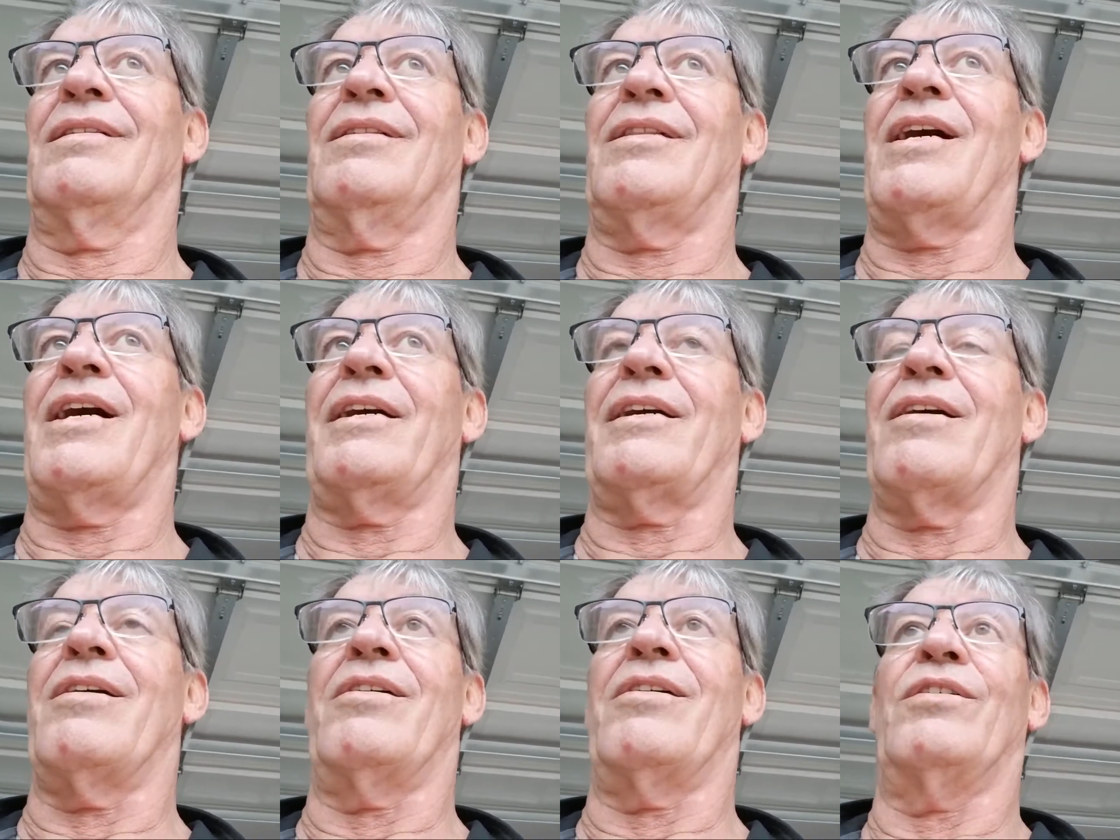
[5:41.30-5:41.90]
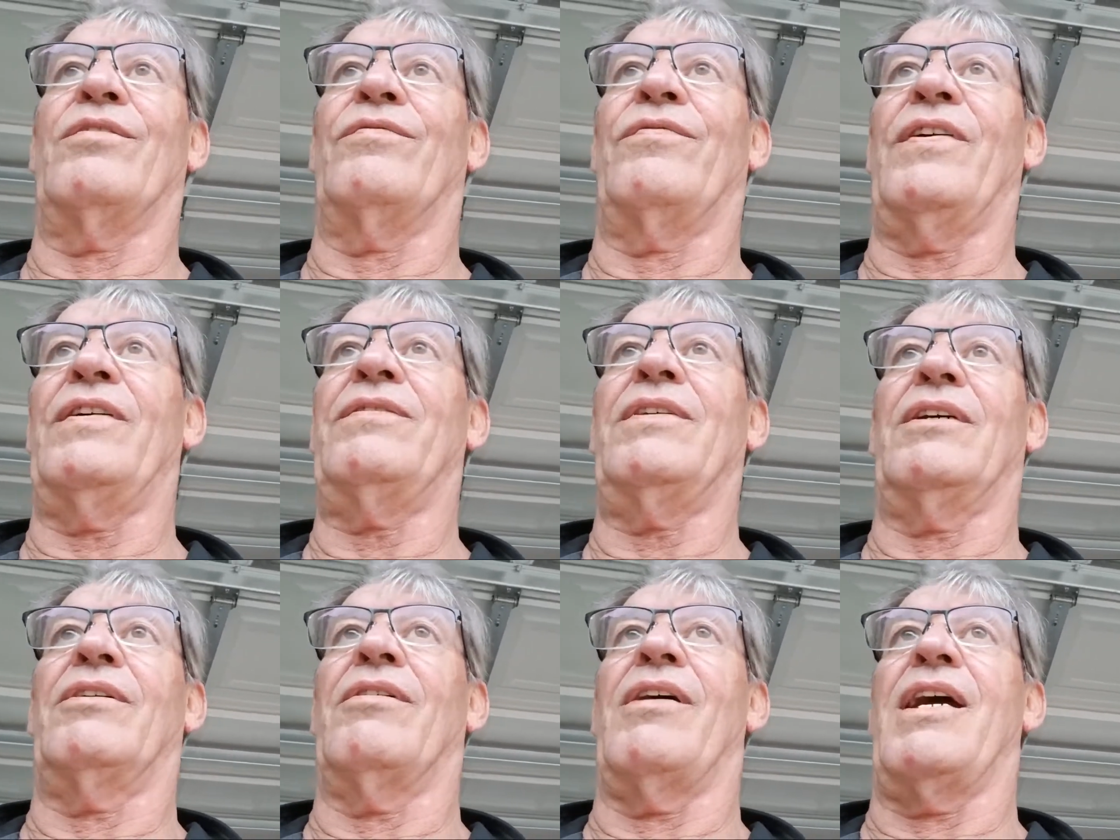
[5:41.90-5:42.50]
like
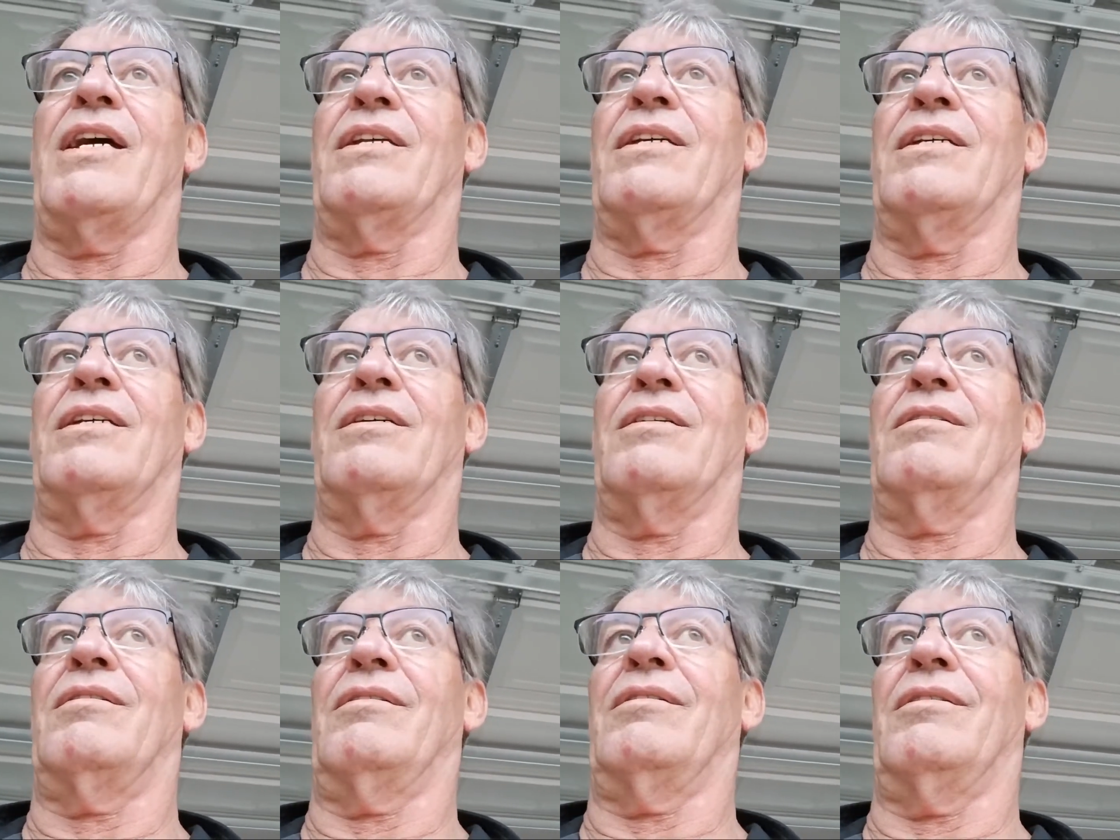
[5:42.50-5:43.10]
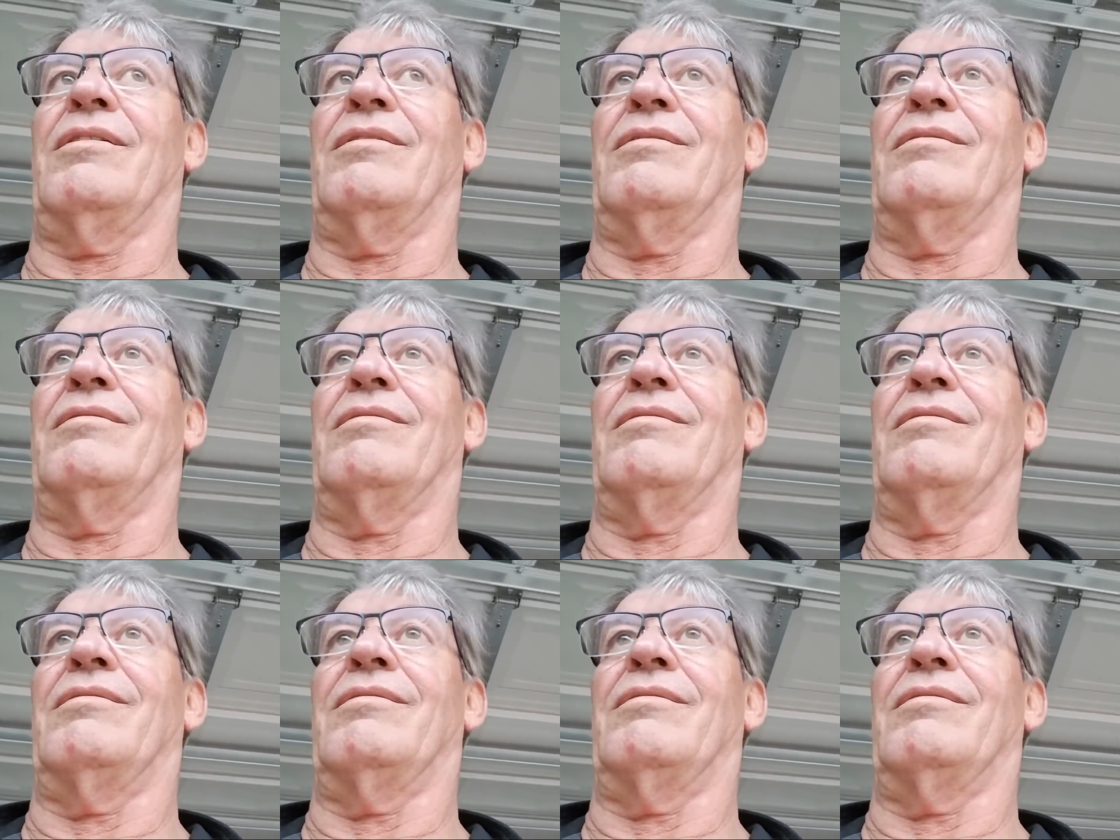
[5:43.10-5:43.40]
150 grand a year,